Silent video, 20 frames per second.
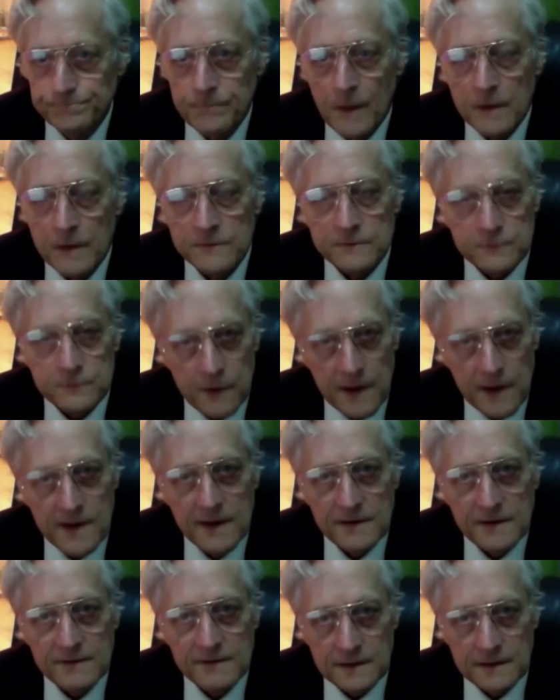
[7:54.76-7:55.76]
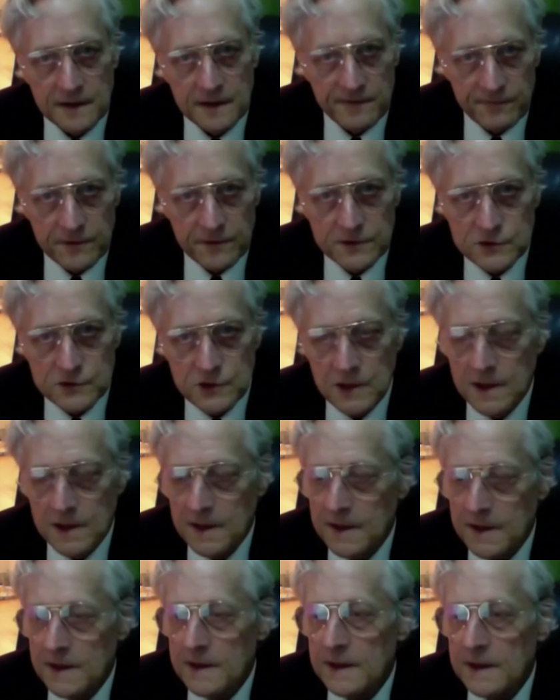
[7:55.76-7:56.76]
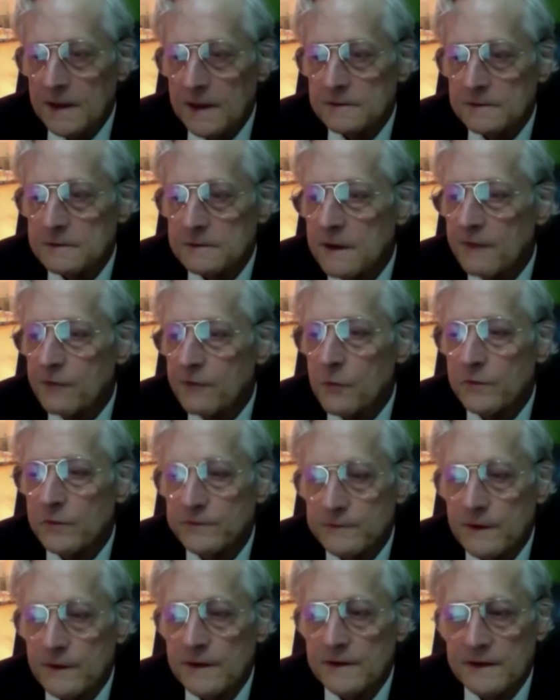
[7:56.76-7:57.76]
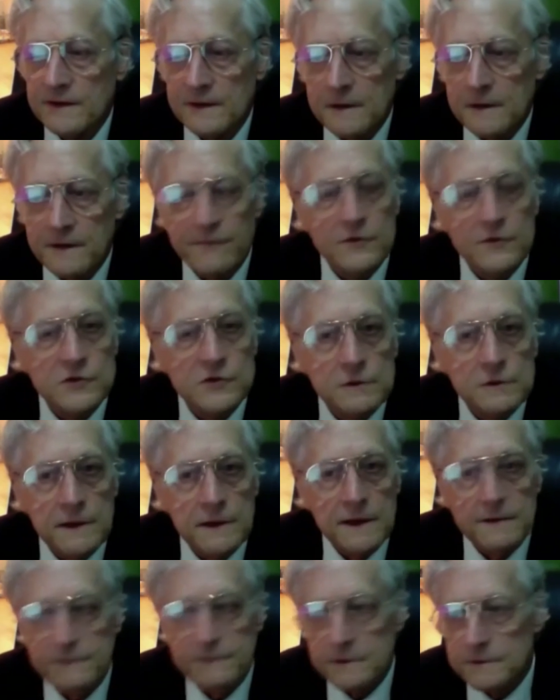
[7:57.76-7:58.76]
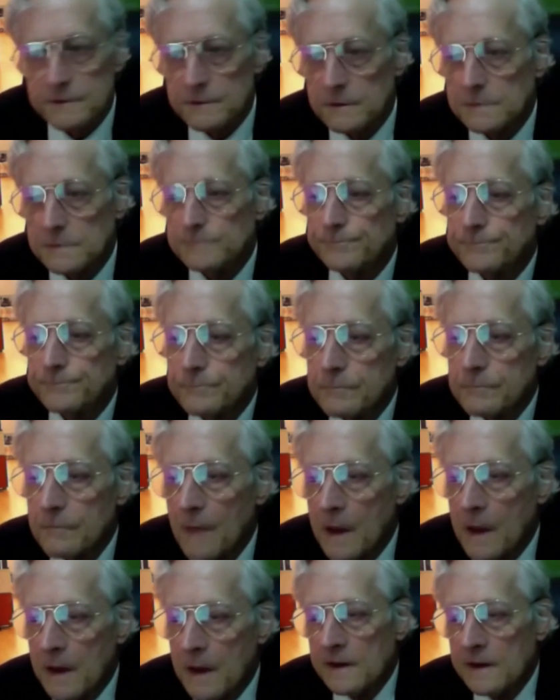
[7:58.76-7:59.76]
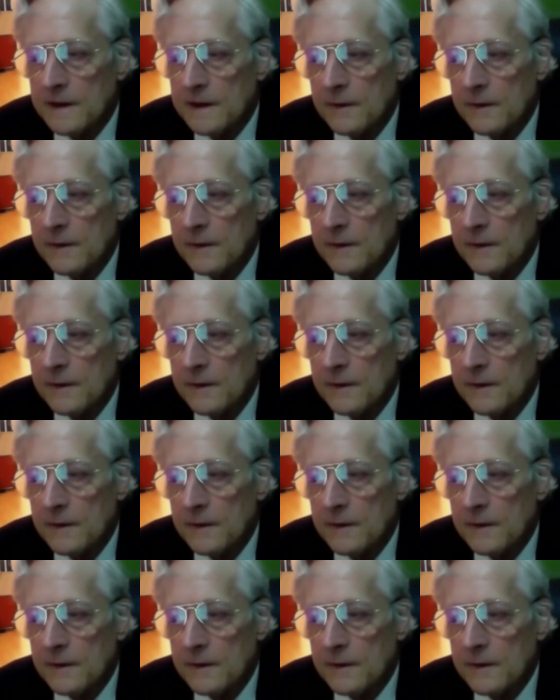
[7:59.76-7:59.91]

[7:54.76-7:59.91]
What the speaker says: trying to get leverage. And everyone's trying to get leverage and creative control. Now, in